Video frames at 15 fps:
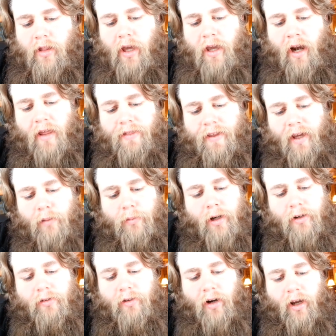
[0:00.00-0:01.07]
and I think I'm
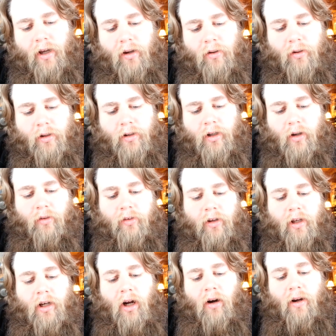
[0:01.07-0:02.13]
gonna try go to go see
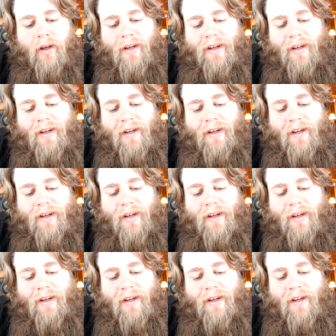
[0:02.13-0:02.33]
Enarae